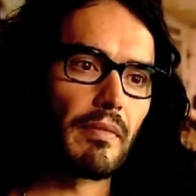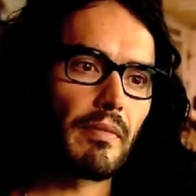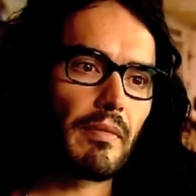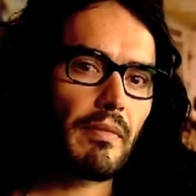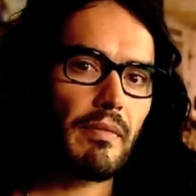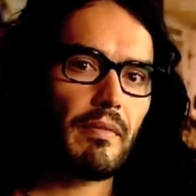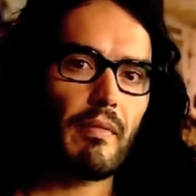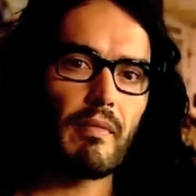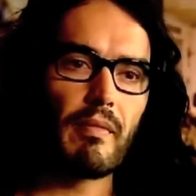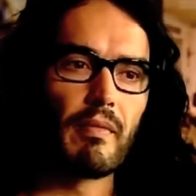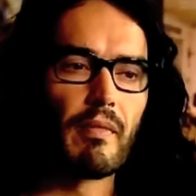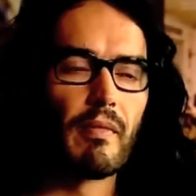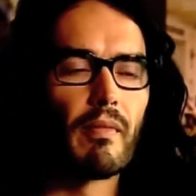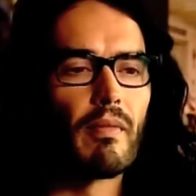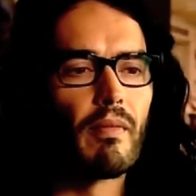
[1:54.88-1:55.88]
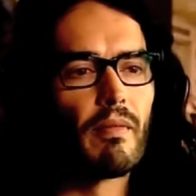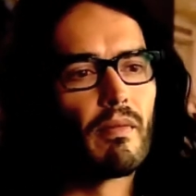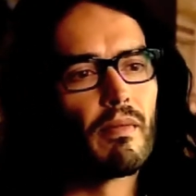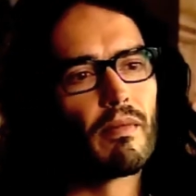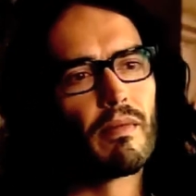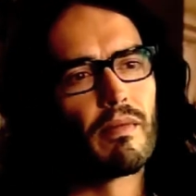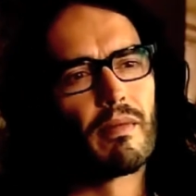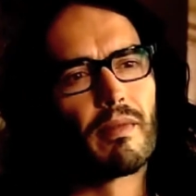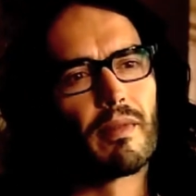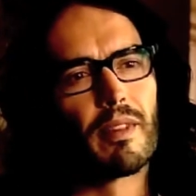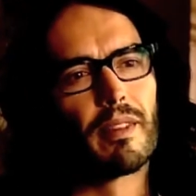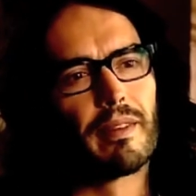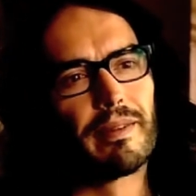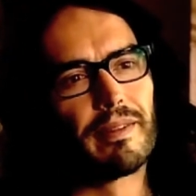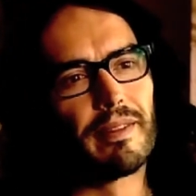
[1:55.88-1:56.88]
well. I'm I'm actually in
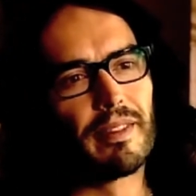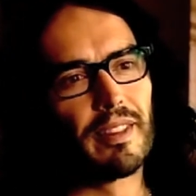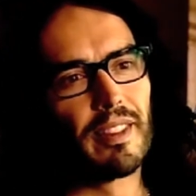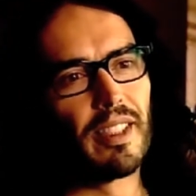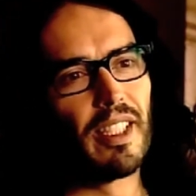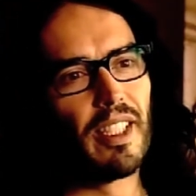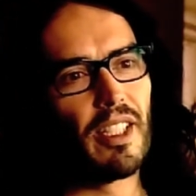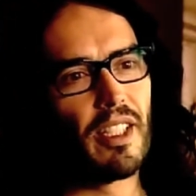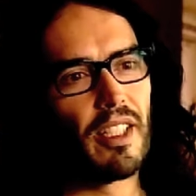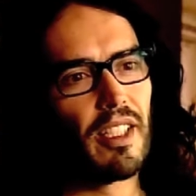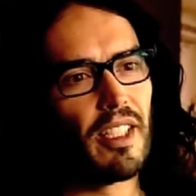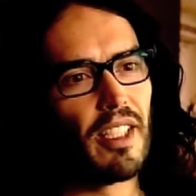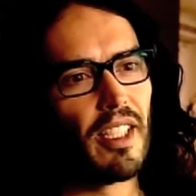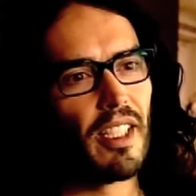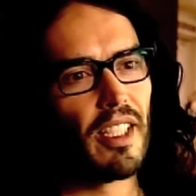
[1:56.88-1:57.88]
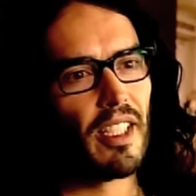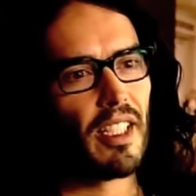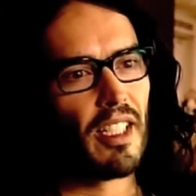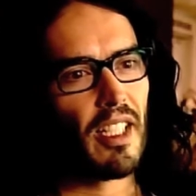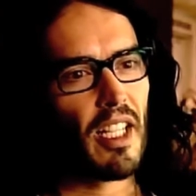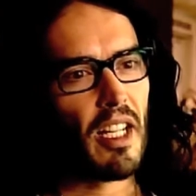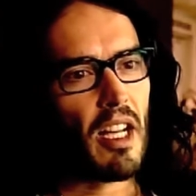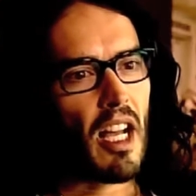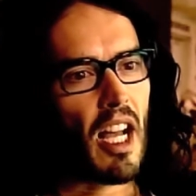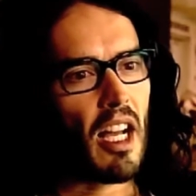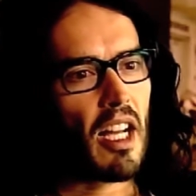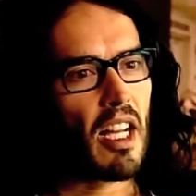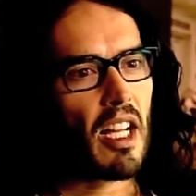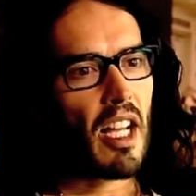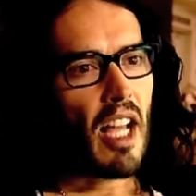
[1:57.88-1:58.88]
awe because of your
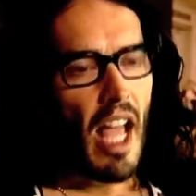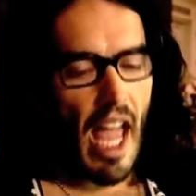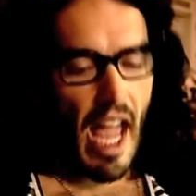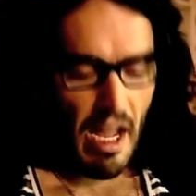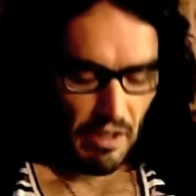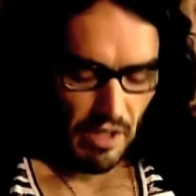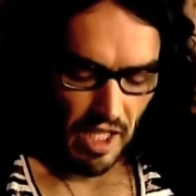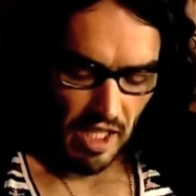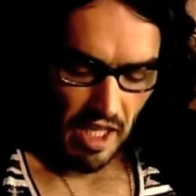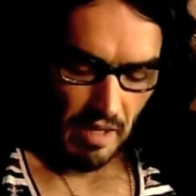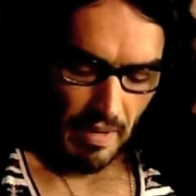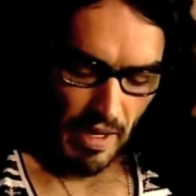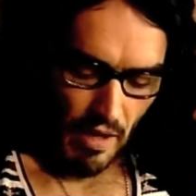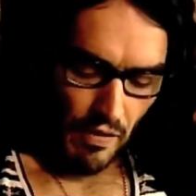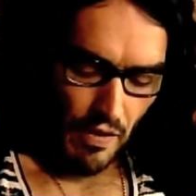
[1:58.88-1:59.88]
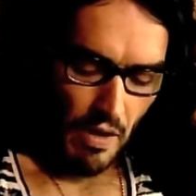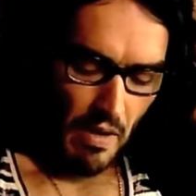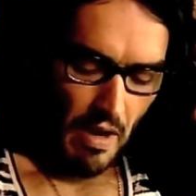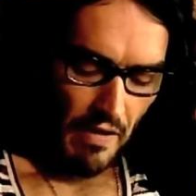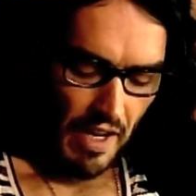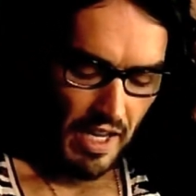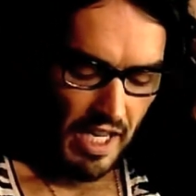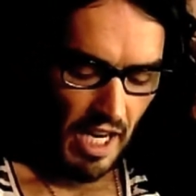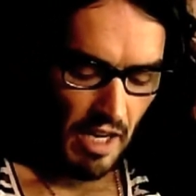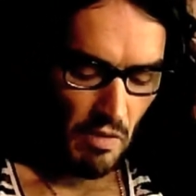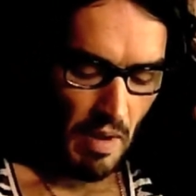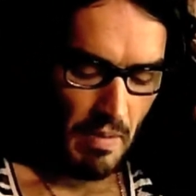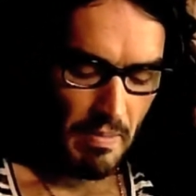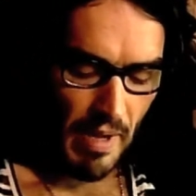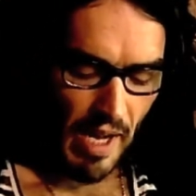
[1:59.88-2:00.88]
beard and your How's hair. This going to make you feel? I've
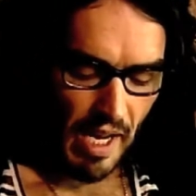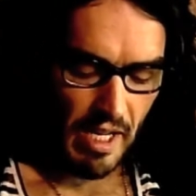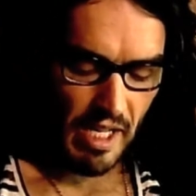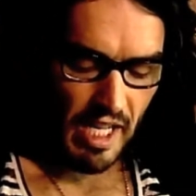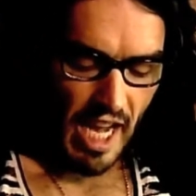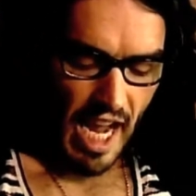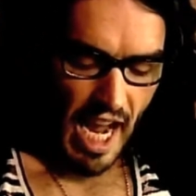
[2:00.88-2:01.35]
undone one button and